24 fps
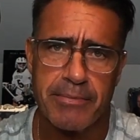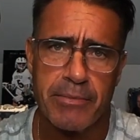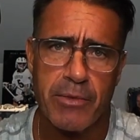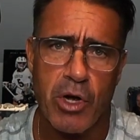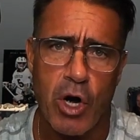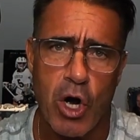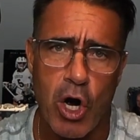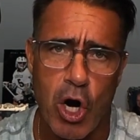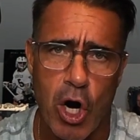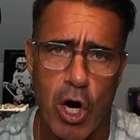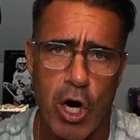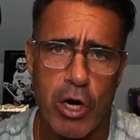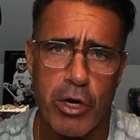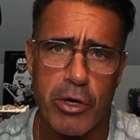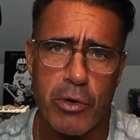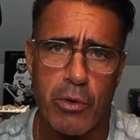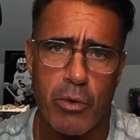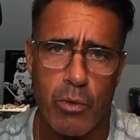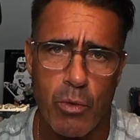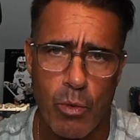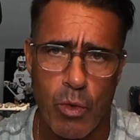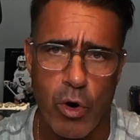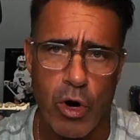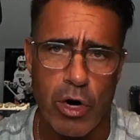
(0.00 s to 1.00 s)

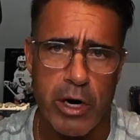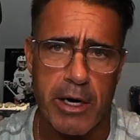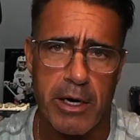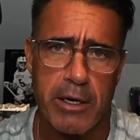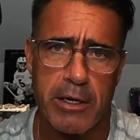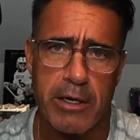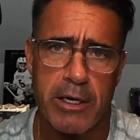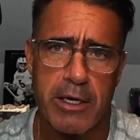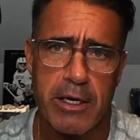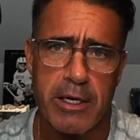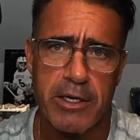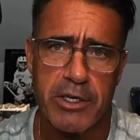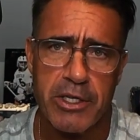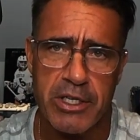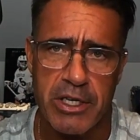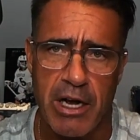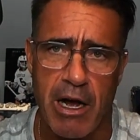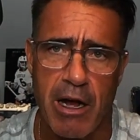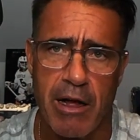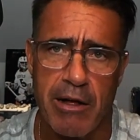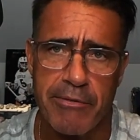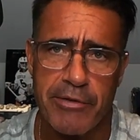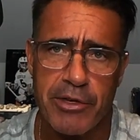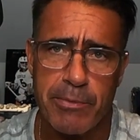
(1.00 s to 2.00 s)
Hard work
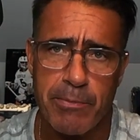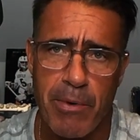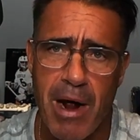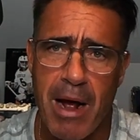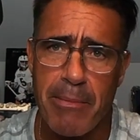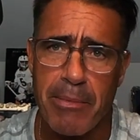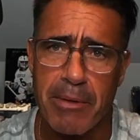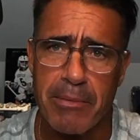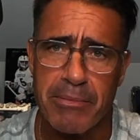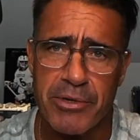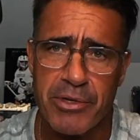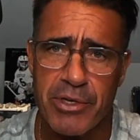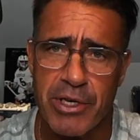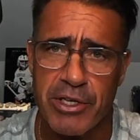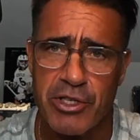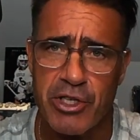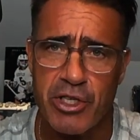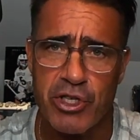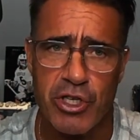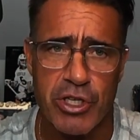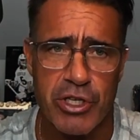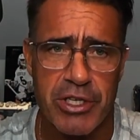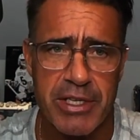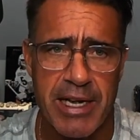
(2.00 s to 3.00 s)
solves problems. It's
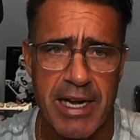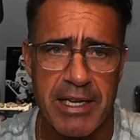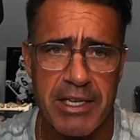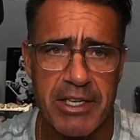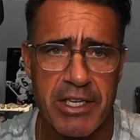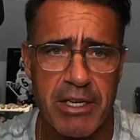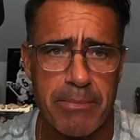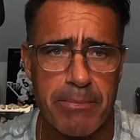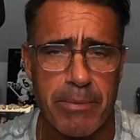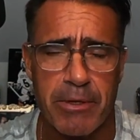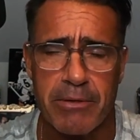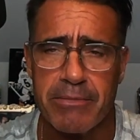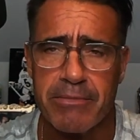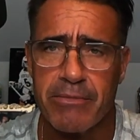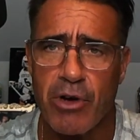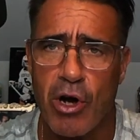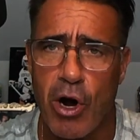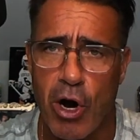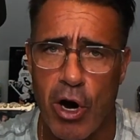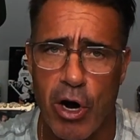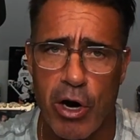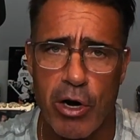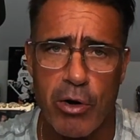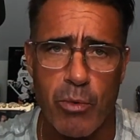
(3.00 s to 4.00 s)
just that simple.
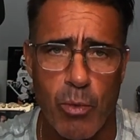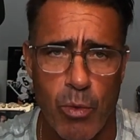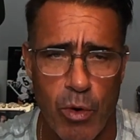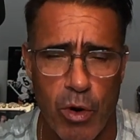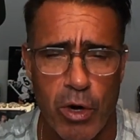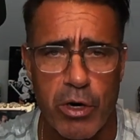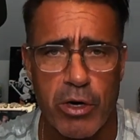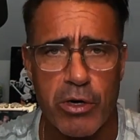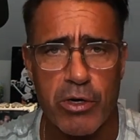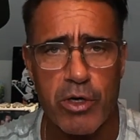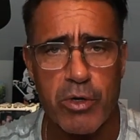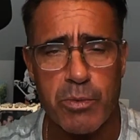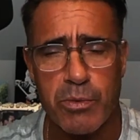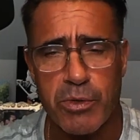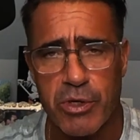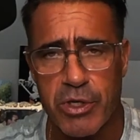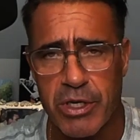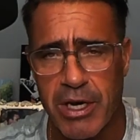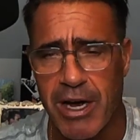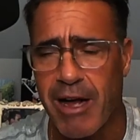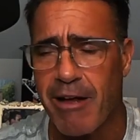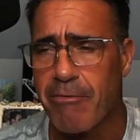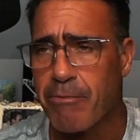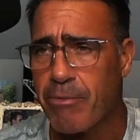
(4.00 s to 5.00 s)
Hard workers will
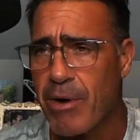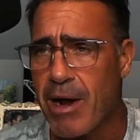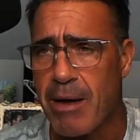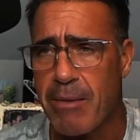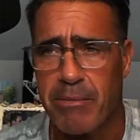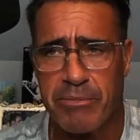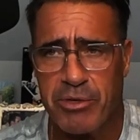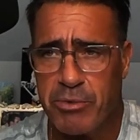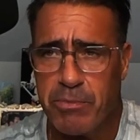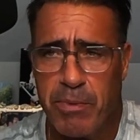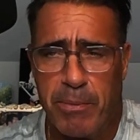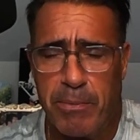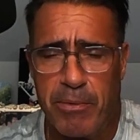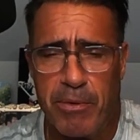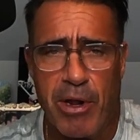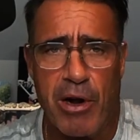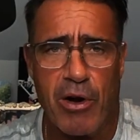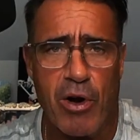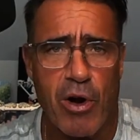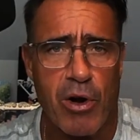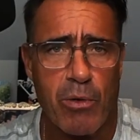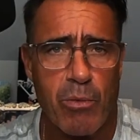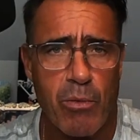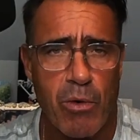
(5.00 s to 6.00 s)
solve problems. People aren't
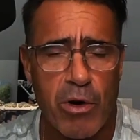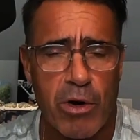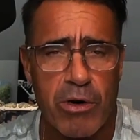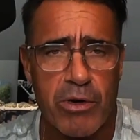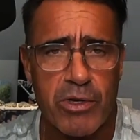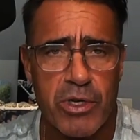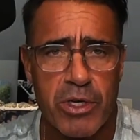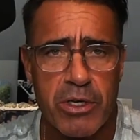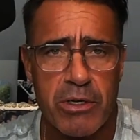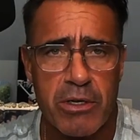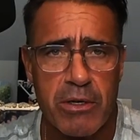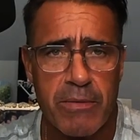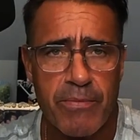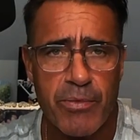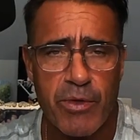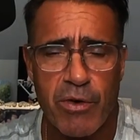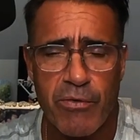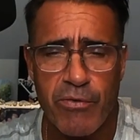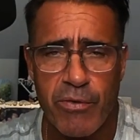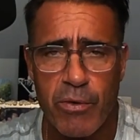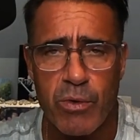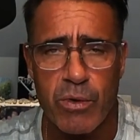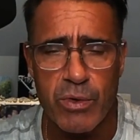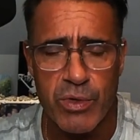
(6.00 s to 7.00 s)
hard workers. They're
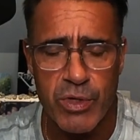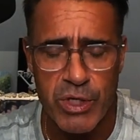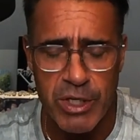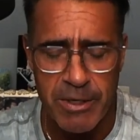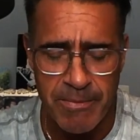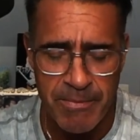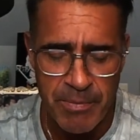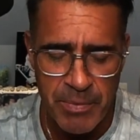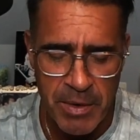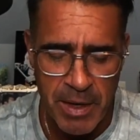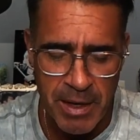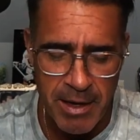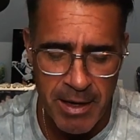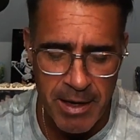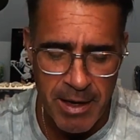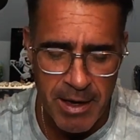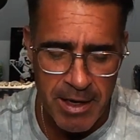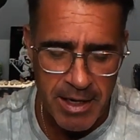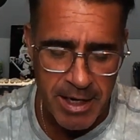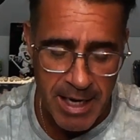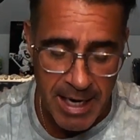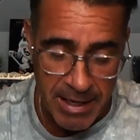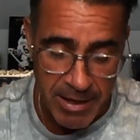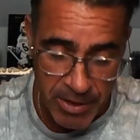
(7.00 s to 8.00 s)
fools.
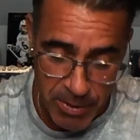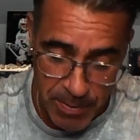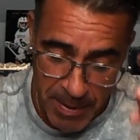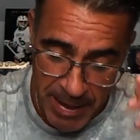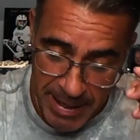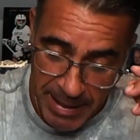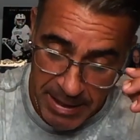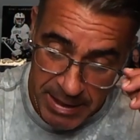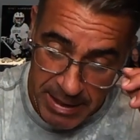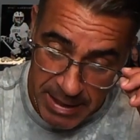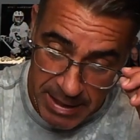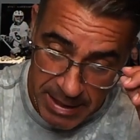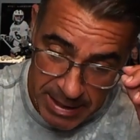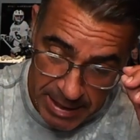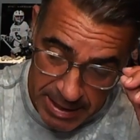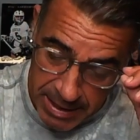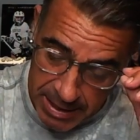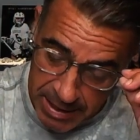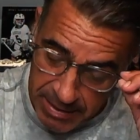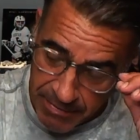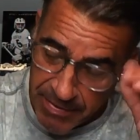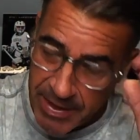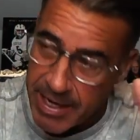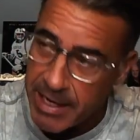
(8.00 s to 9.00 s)
Again, there's been
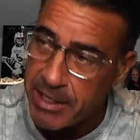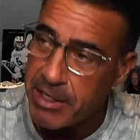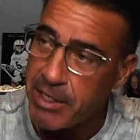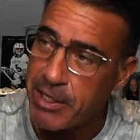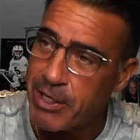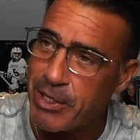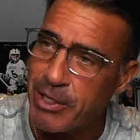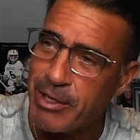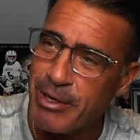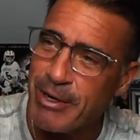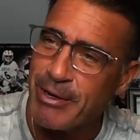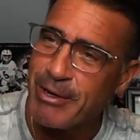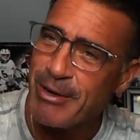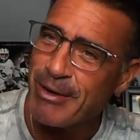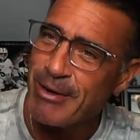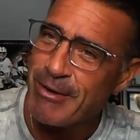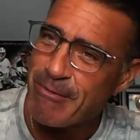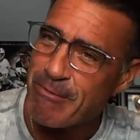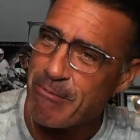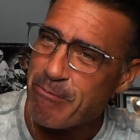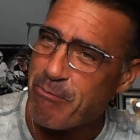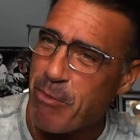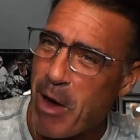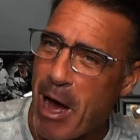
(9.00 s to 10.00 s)
instances of this
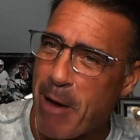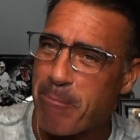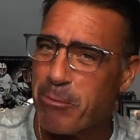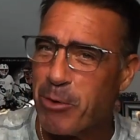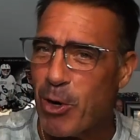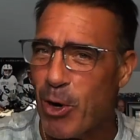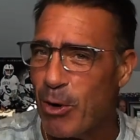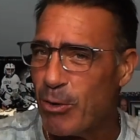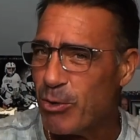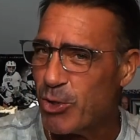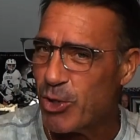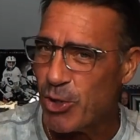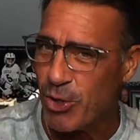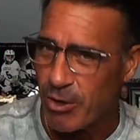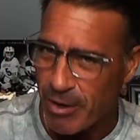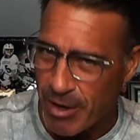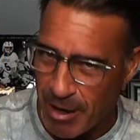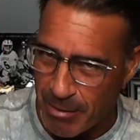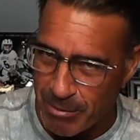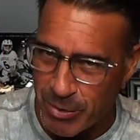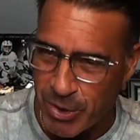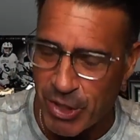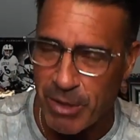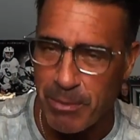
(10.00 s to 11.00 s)
in pop culture.
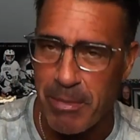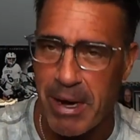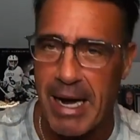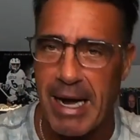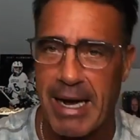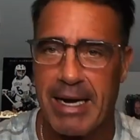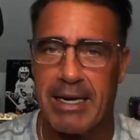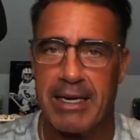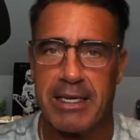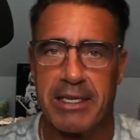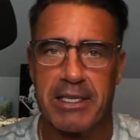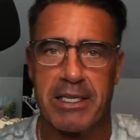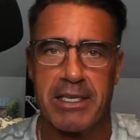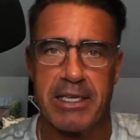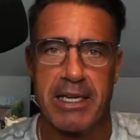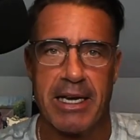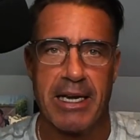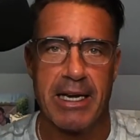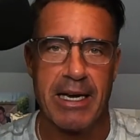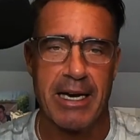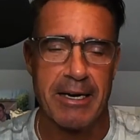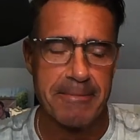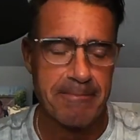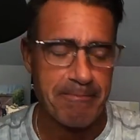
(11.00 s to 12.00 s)
Comes to mind is
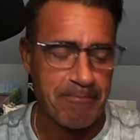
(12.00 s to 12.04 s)
the